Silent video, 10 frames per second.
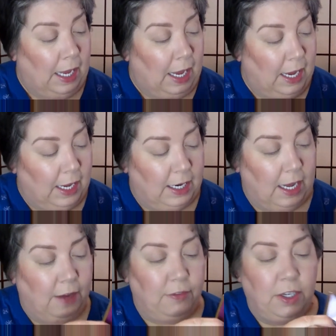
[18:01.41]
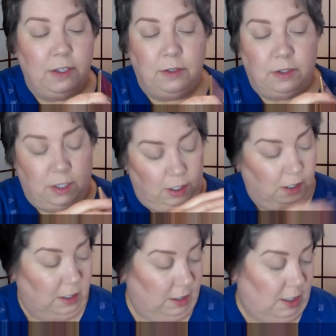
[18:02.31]
and I've used
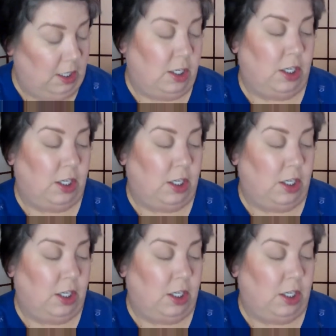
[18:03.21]
this